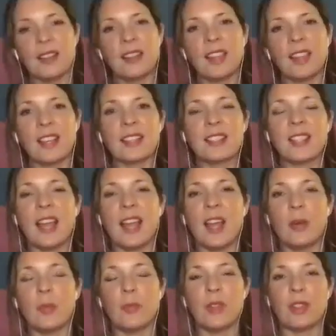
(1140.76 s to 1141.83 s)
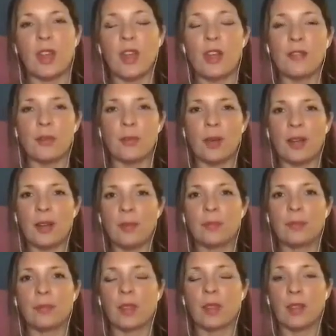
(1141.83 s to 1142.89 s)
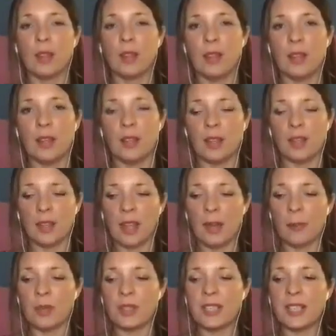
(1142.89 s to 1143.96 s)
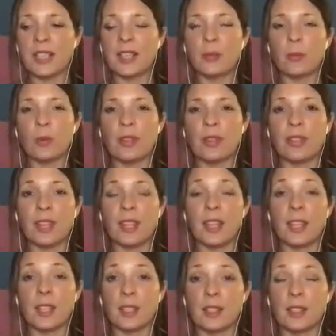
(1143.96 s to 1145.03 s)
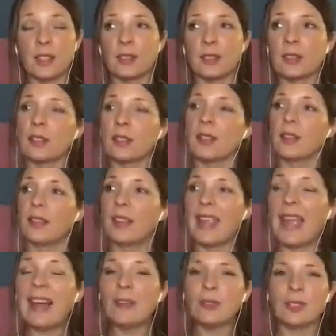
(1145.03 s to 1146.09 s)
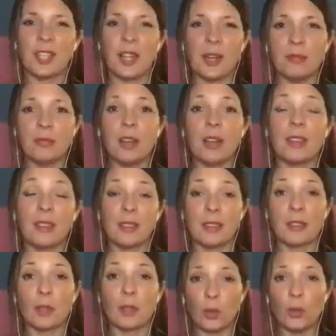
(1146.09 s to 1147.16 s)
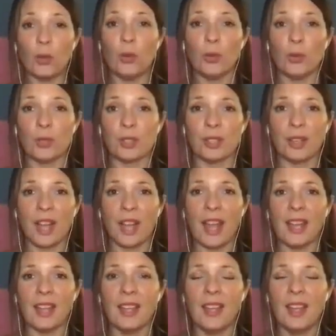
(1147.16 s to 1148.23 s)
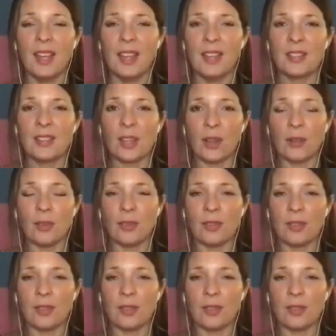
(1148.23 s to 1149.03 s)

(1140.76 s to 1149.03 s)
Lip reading: things that help with overwhelm, and we're dealing with the outcome rather than the cause. Okay, so